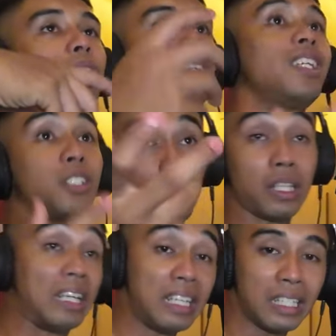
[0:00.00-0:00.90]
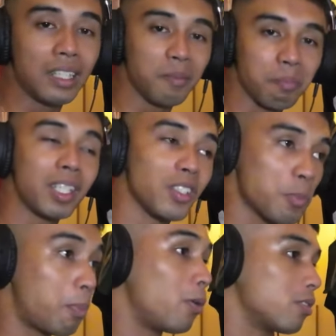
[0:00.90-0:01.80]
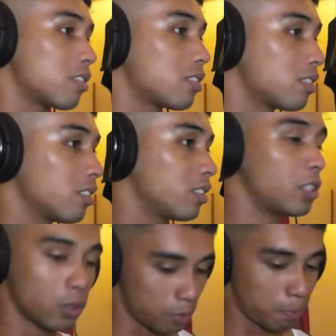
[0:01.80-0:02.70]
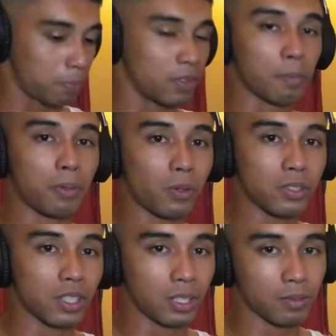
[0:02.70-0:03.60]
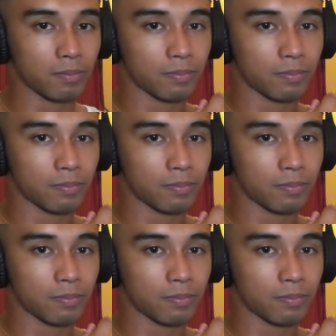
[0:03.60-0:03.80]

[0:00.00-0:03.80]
literally means pulse, you know, the pulso.